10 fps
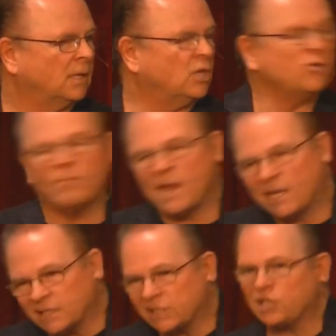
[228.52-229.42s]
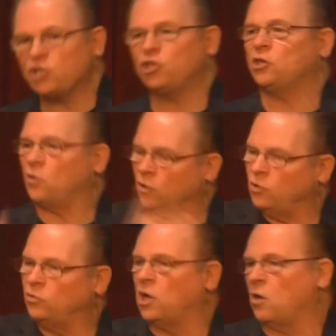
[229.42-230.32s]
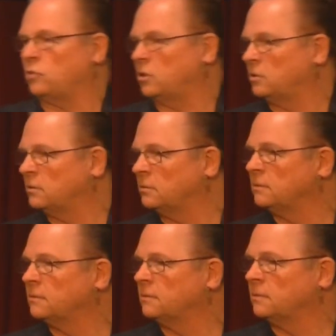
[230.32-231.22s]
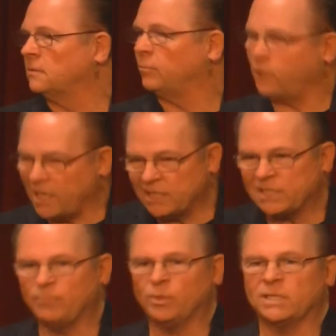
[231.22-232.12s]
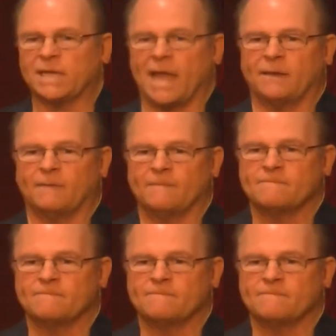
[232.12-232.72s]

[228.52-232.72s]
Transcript: You either make a decision or you don't. Plain and simple as that.